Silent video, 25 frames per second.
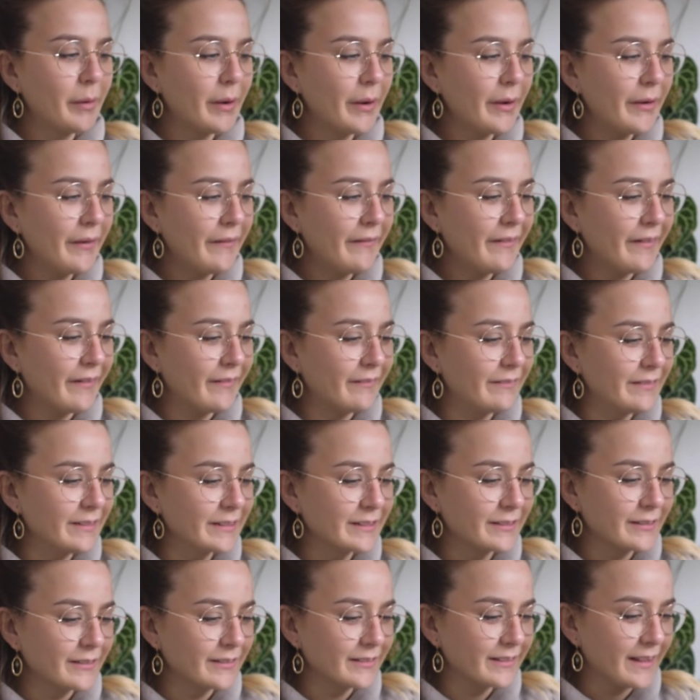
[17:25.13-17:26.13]
Oh my
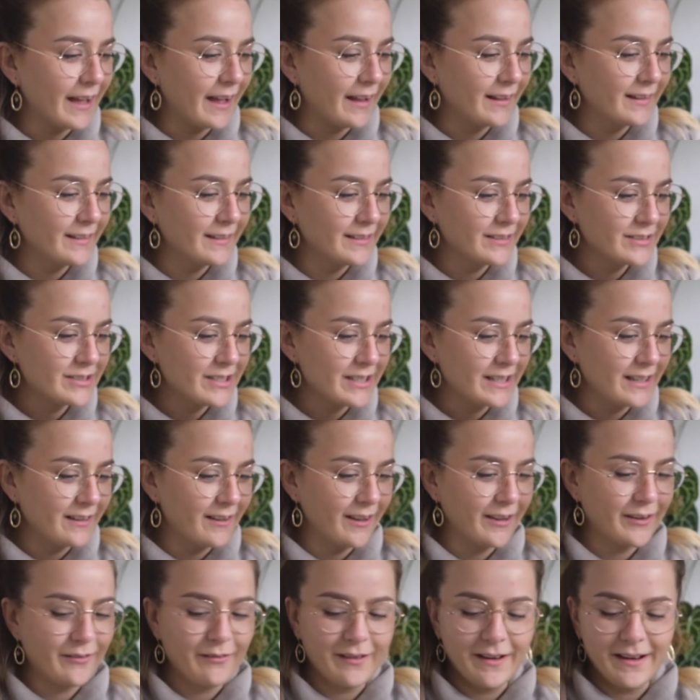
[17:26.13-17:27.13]
god, that literally
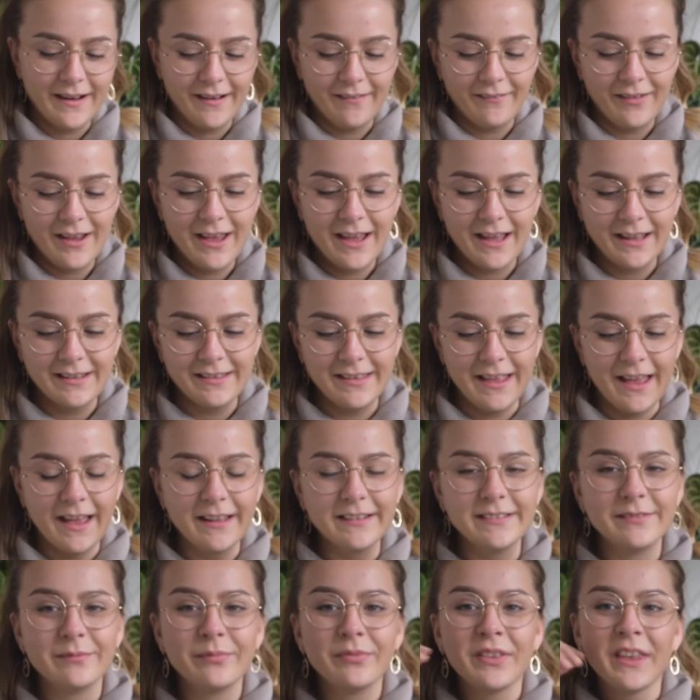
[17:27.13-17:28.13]
like went out my head
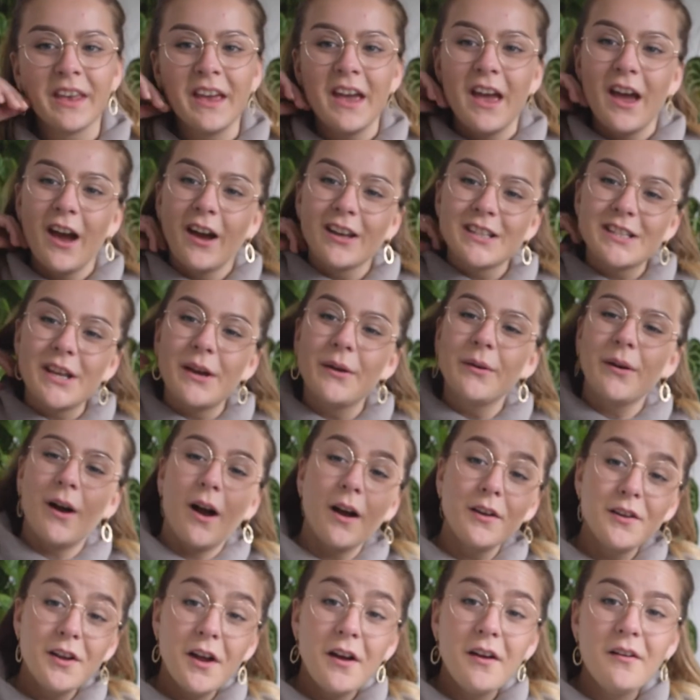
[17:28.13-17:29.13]
then. So
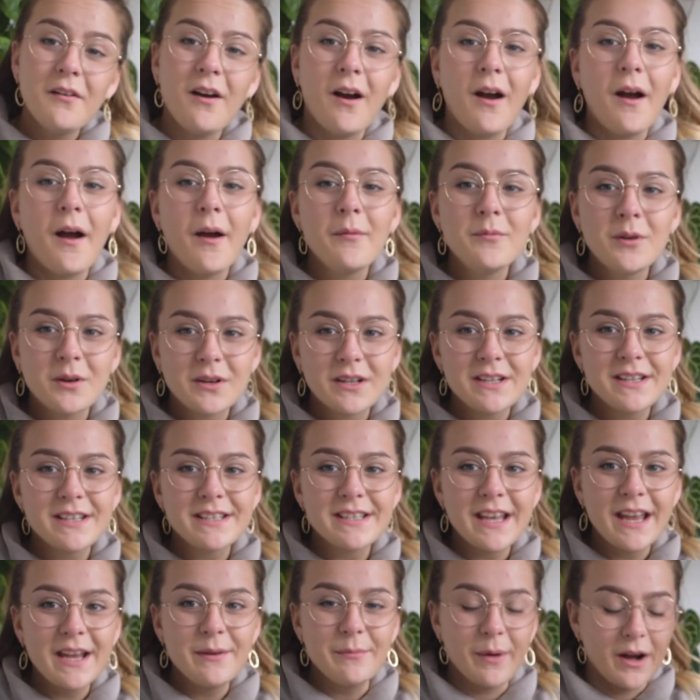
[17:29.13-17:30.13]
I know I'm not going to
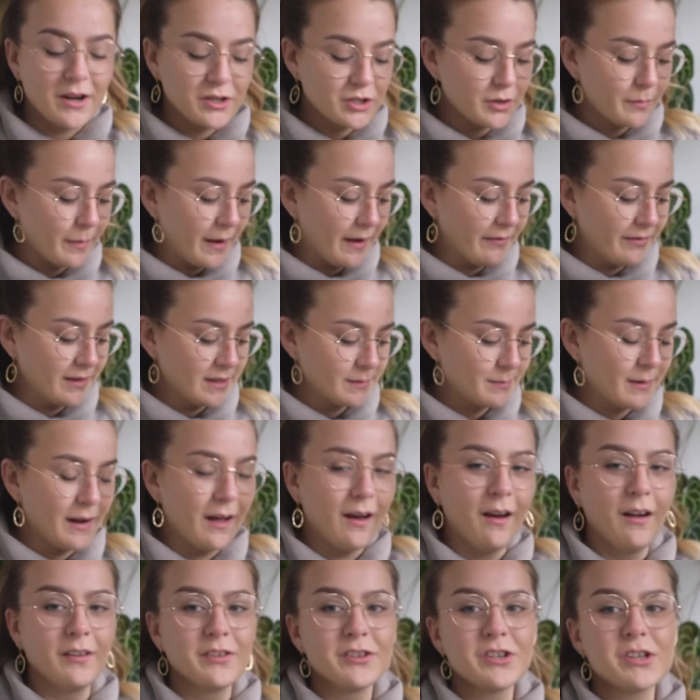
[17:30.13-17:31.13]
say much about this
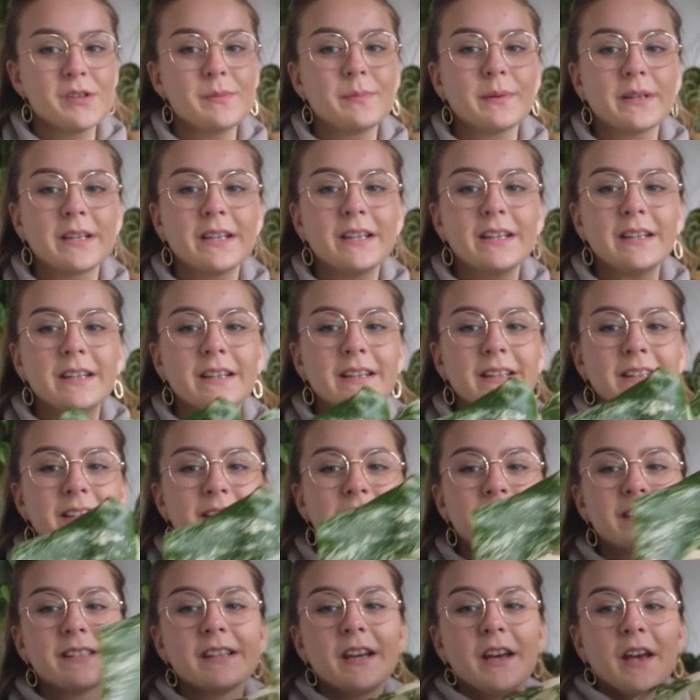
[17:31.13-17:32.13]
plant, just
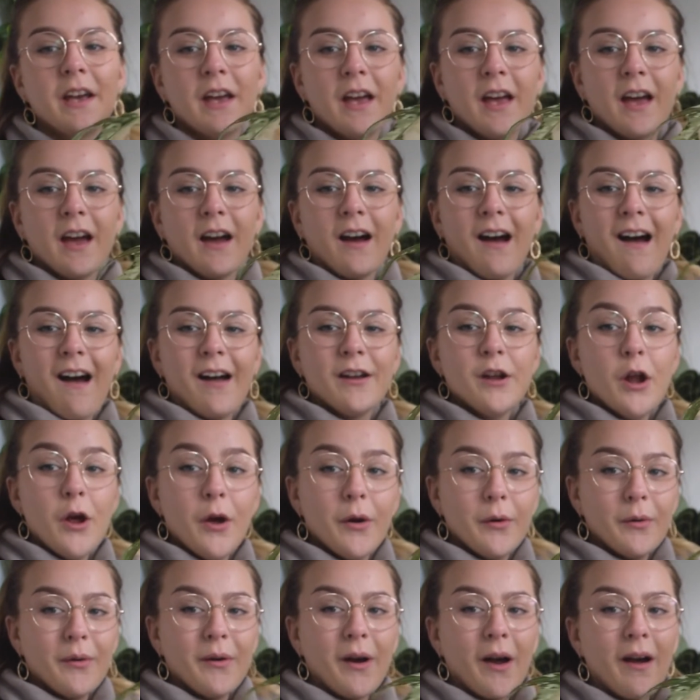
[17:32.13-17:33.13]
because I
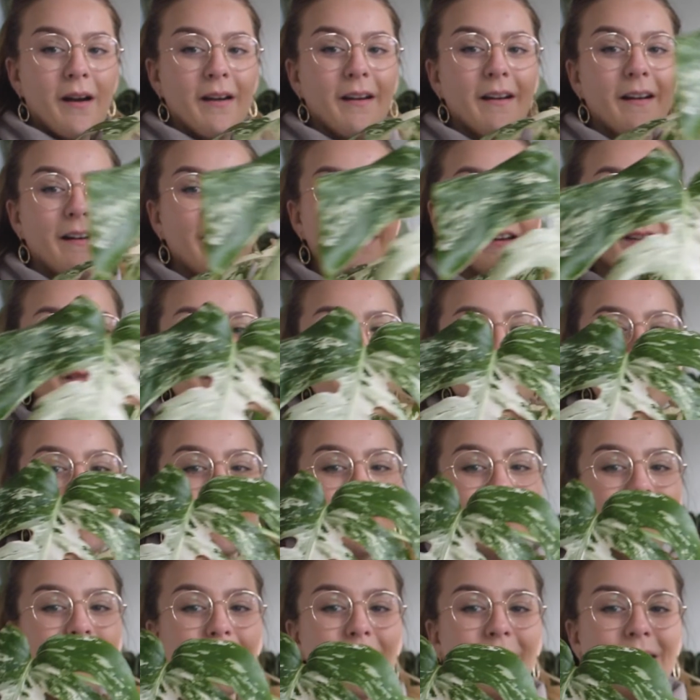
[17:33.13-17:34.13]
know I've
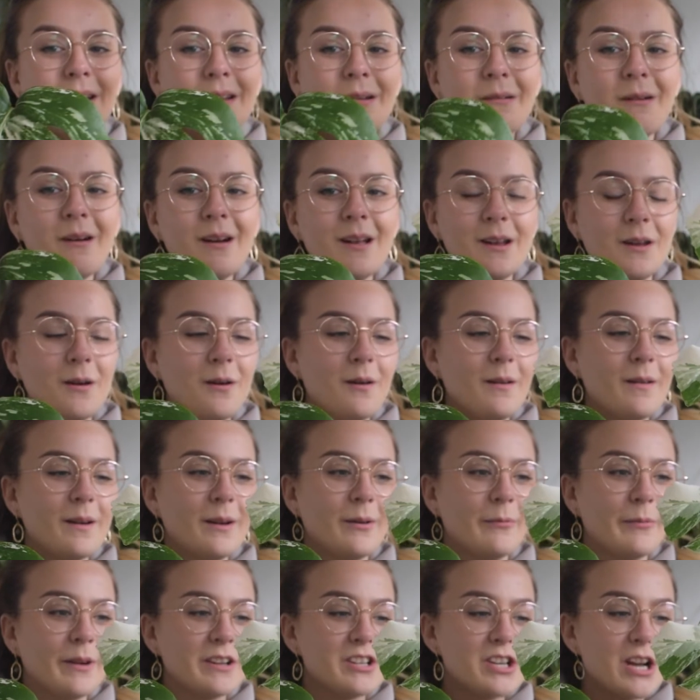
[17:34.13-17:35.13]
spoken about it quite a lot
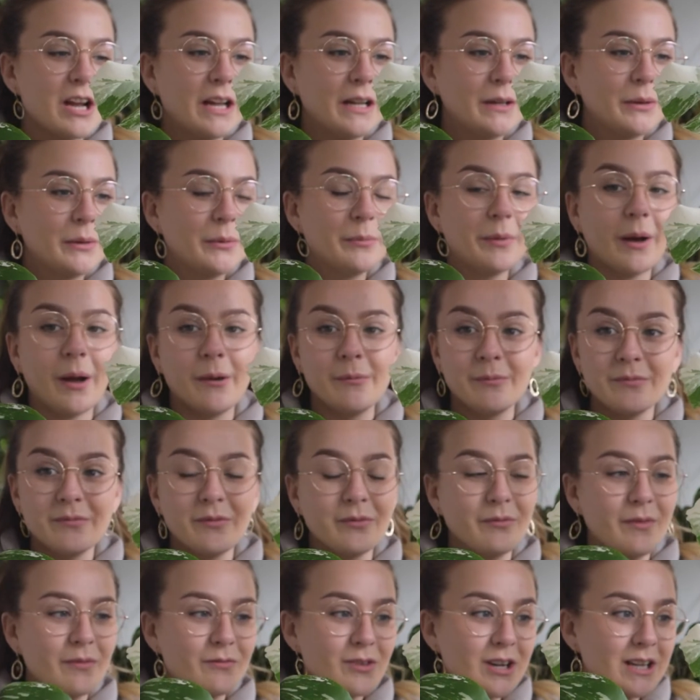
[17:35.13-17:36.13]
on my channel, but
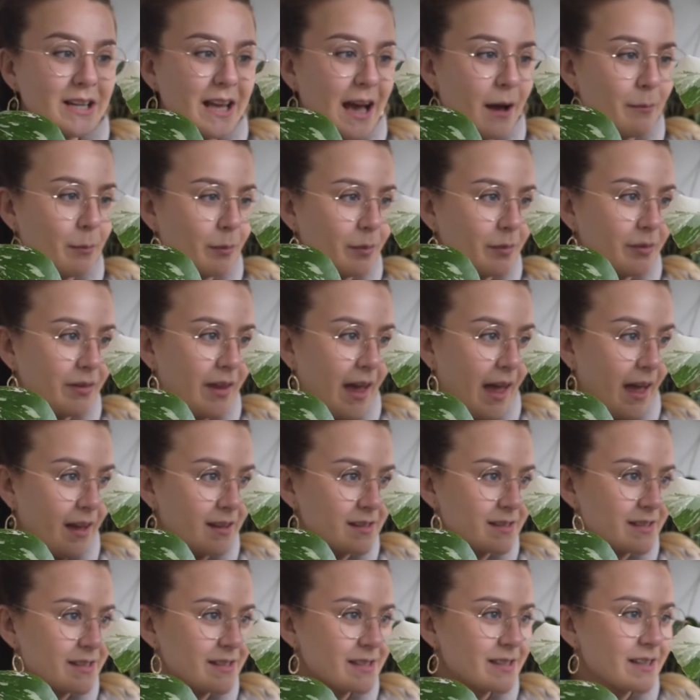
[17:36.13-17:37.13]
I'm really
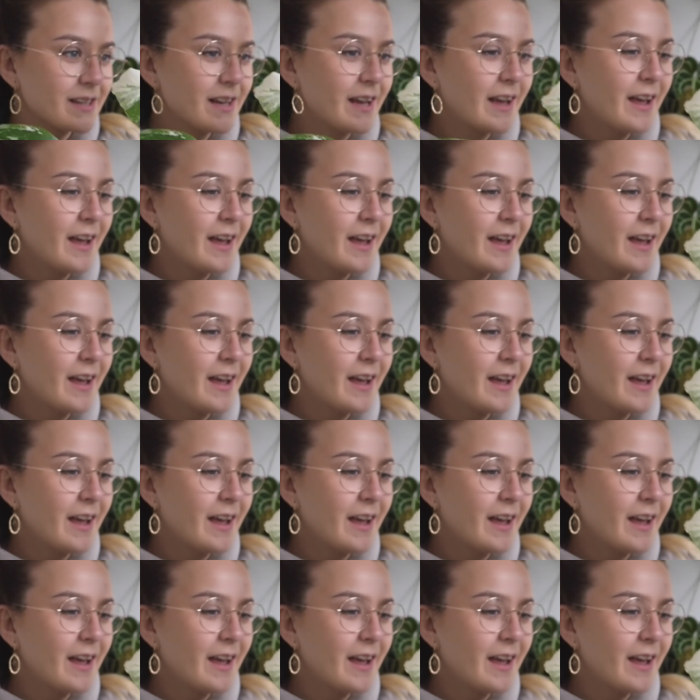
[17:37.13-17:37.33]
obsessed.